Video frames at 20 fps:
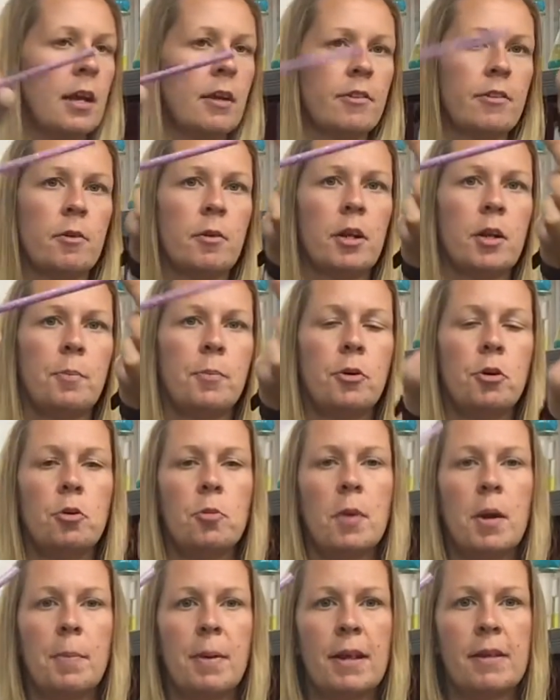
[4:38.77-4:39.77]
So I'm going to
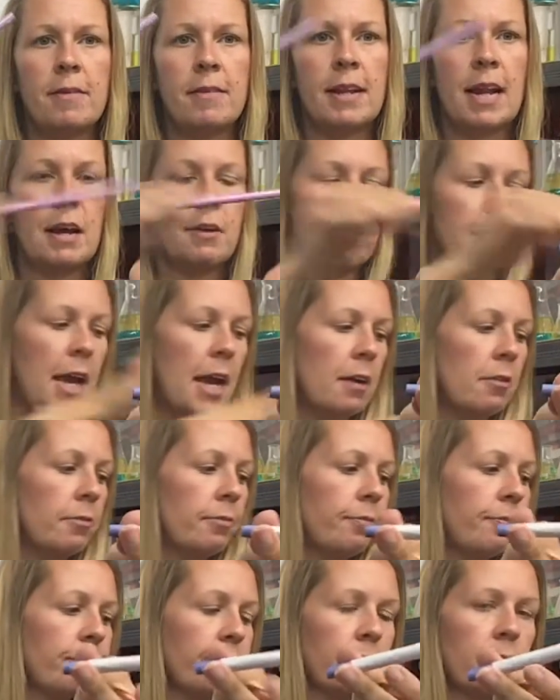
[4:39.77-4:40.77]
pull my pencil out now,
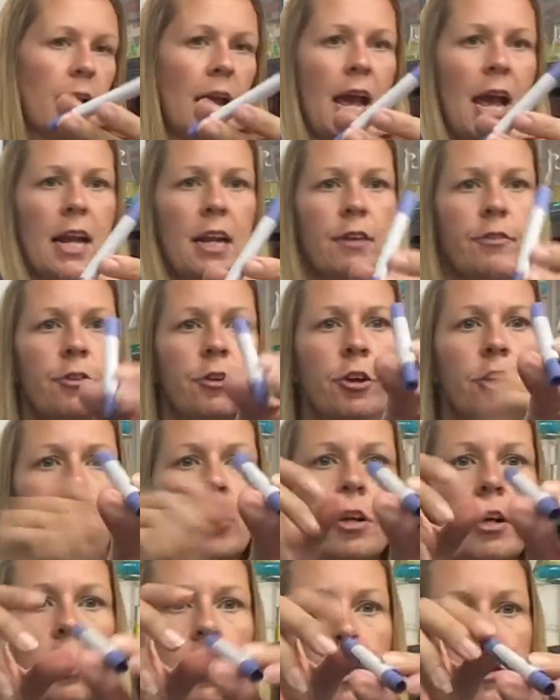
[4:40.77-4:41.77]
and I've
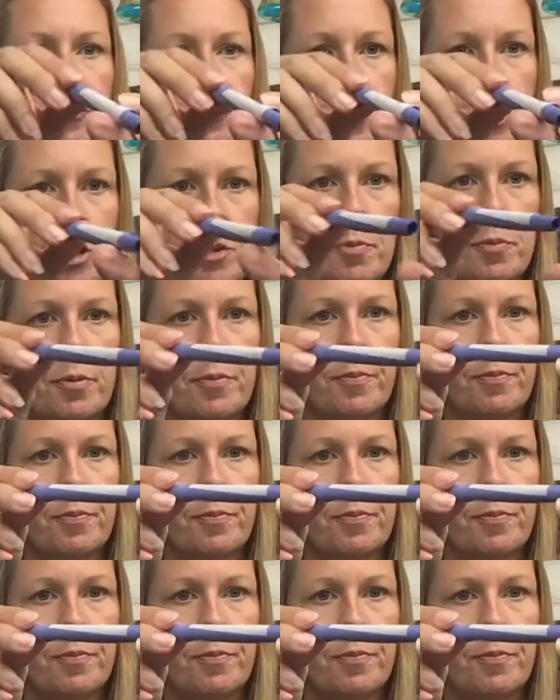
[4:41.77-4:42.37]
got a tube.